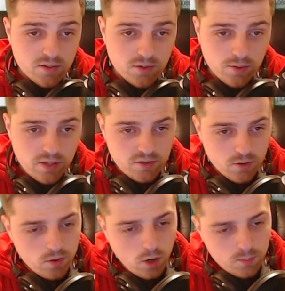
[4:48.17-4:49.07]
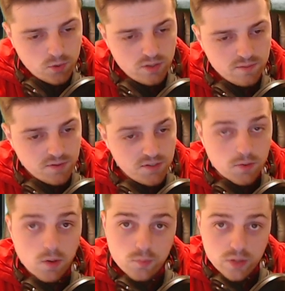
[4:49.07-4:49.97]
So there's no option for
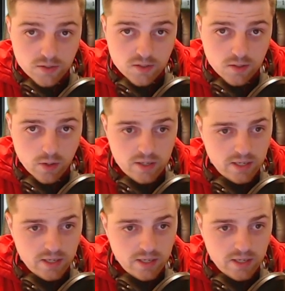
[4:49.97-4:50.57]
zero risk, right?